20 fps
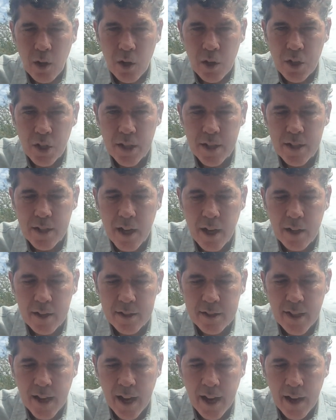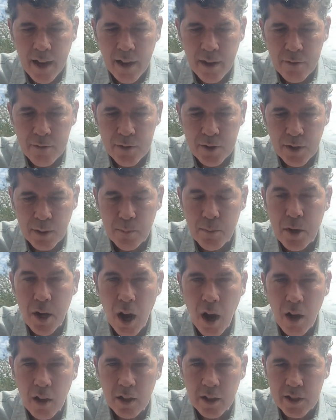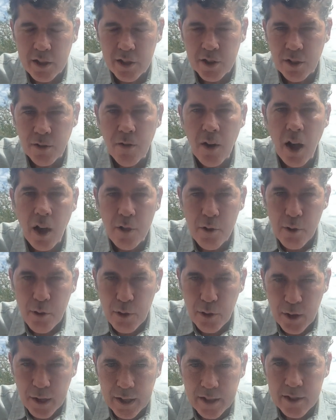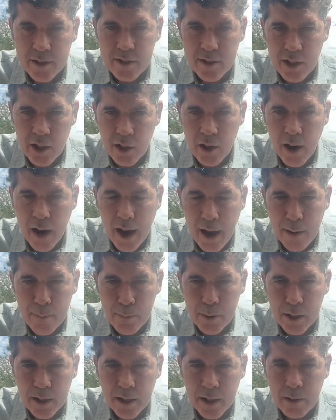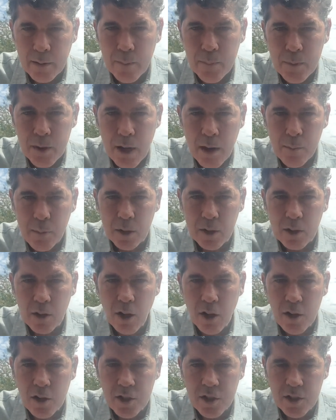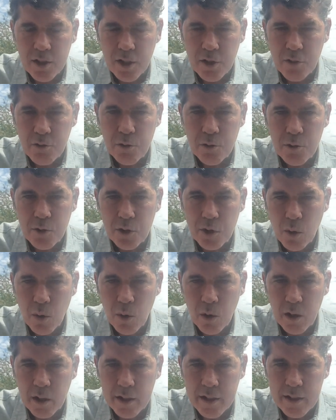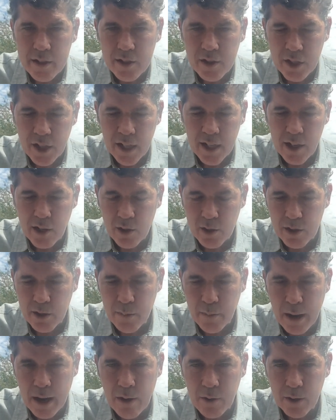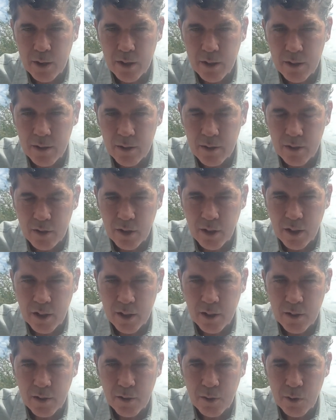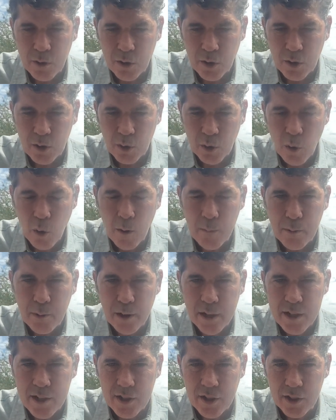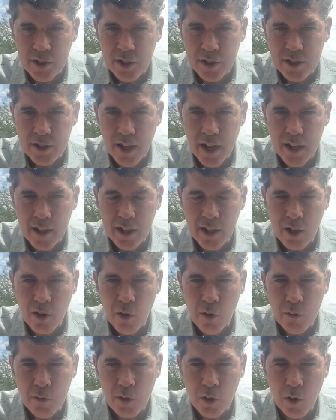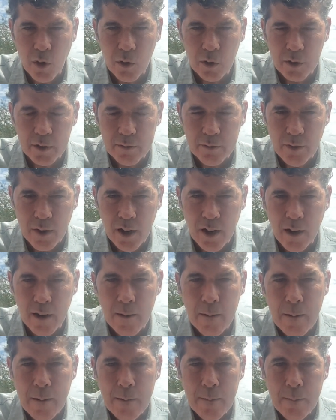She does have some knowledge of other things that are happening, but largely through stories. She hears about the corporation that's taking over Olivar